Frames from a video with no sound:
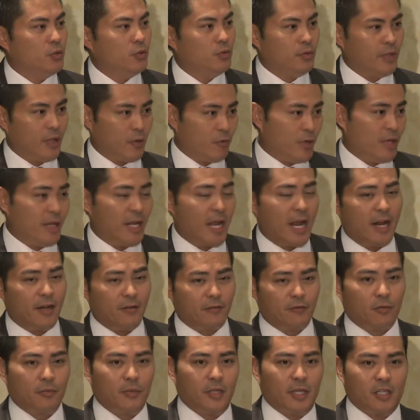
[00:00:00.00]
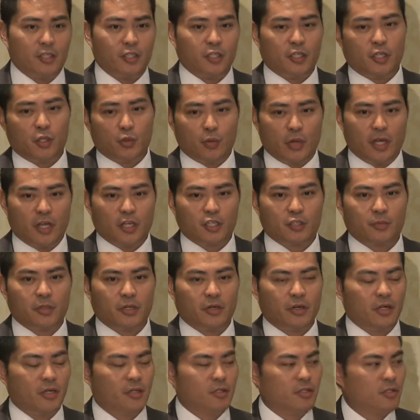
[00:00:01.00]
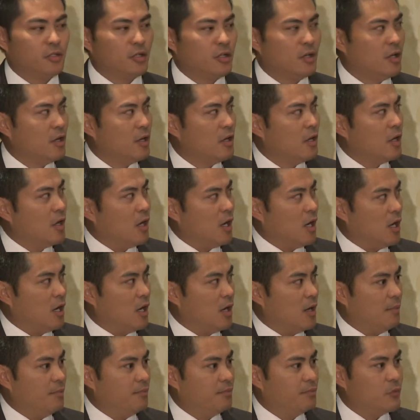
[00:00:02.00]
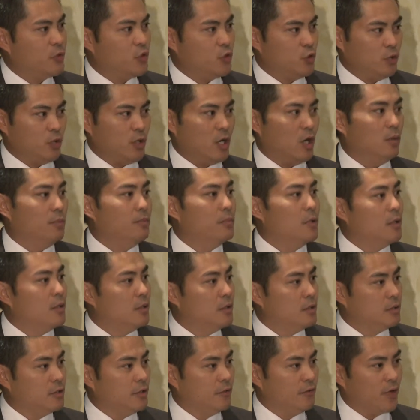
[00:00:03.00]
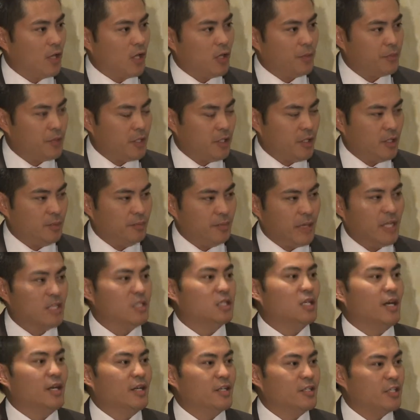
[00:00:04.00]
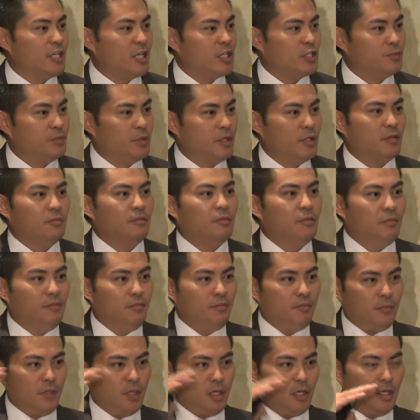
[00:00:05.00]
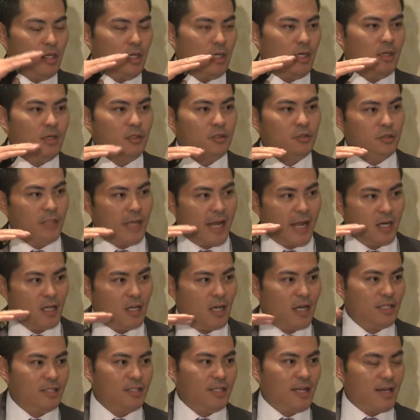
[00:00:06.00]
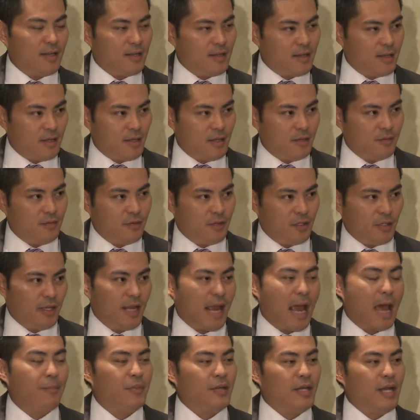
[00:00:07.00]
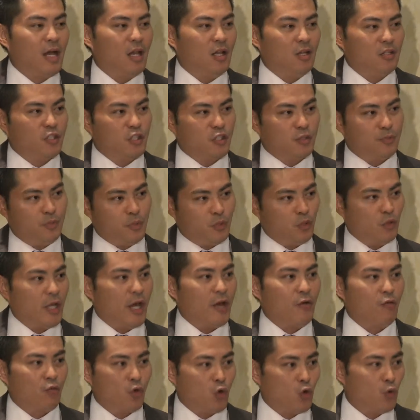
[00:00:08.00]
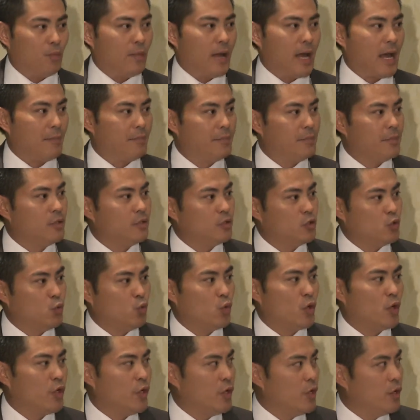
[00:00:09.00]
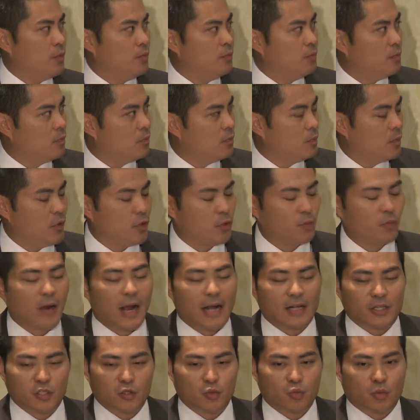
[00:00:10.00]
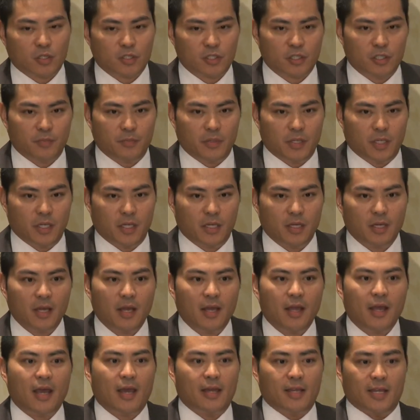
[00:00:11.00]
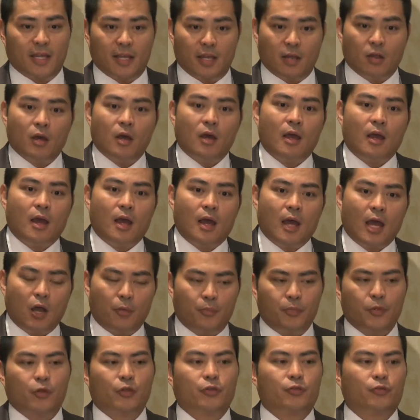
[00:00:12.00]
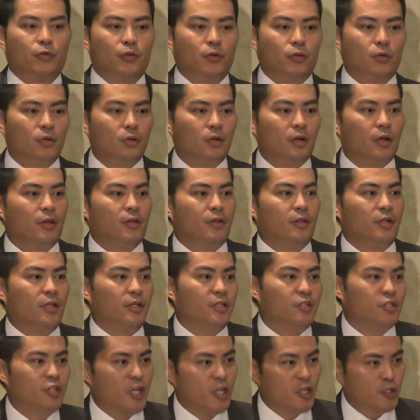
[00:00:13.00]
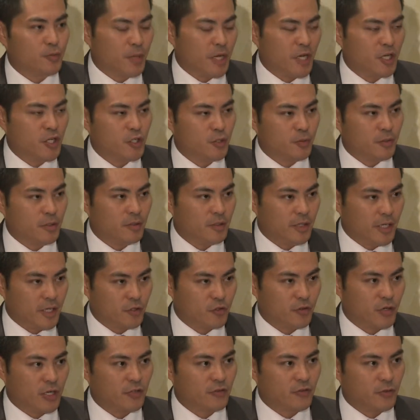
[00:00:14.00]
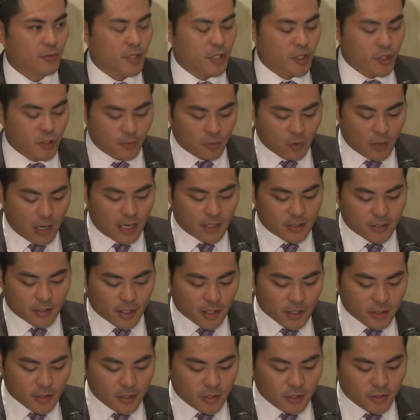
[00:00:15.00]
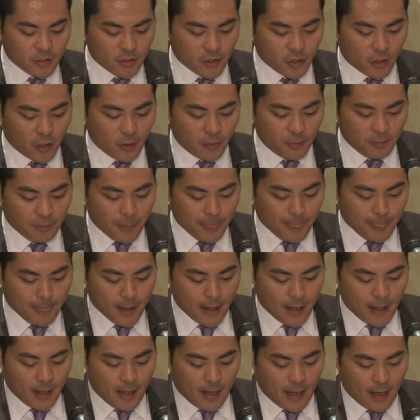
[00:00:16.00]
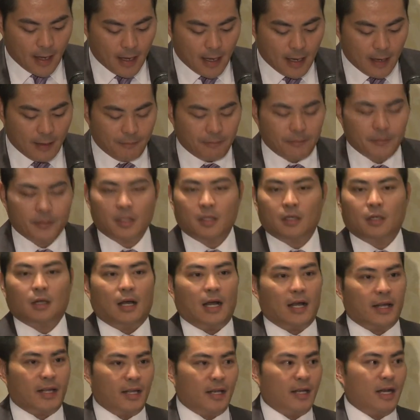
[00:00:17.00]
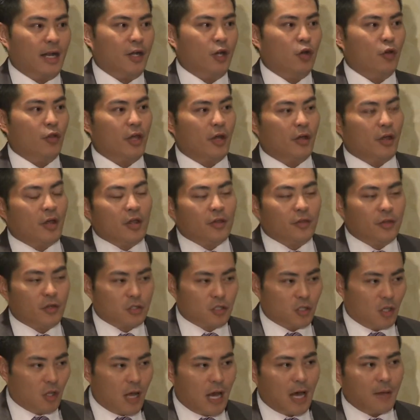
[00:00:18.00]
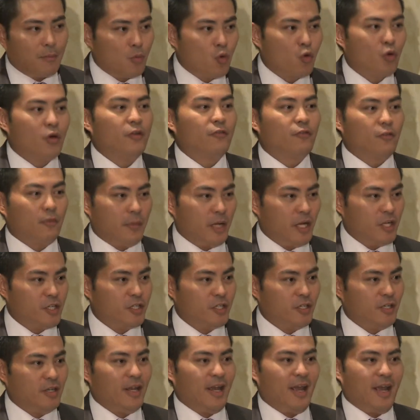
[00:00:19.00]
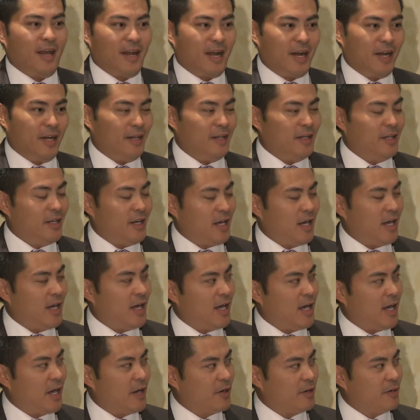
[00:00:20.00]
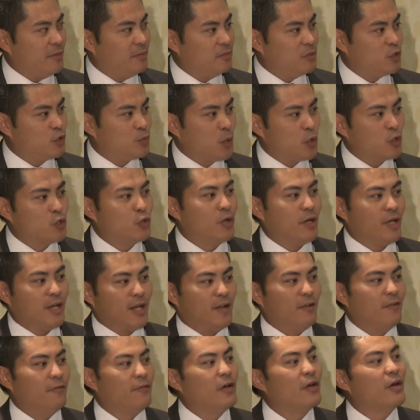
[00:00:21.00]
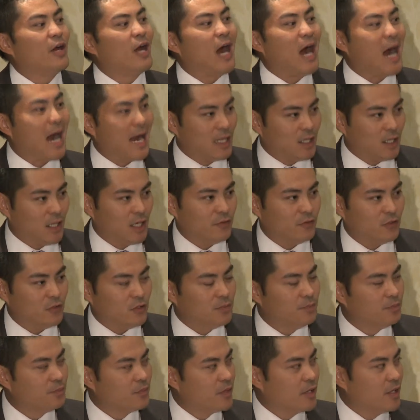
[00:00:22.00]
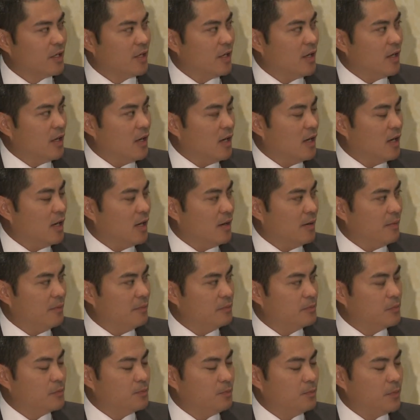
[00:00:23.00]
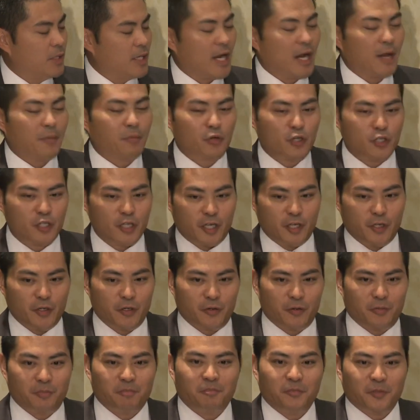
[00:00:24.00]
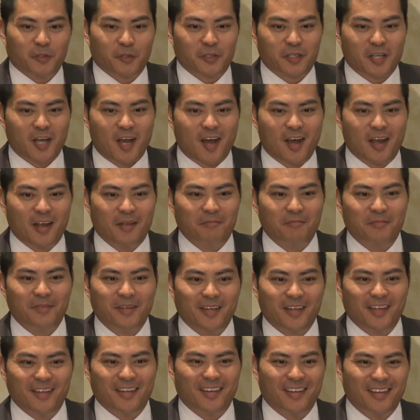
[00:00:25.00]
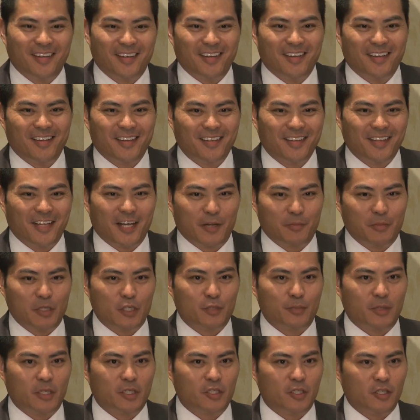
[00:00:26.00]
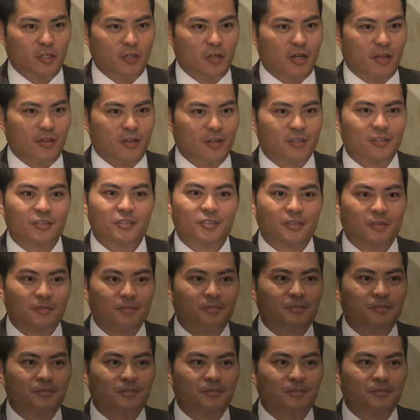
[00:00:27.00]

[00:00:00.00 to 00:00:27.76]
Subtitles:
that we gained from the NCQA experience to help develop the baseline assessment, analyze the gap analysis, build that roadmap to where your practice wants to be, and then help you through the change management and transformation process. So again, I know that there's a lot more information, and I spoke to it at a very high level, but I appreciate your time in letting me speak to you on this.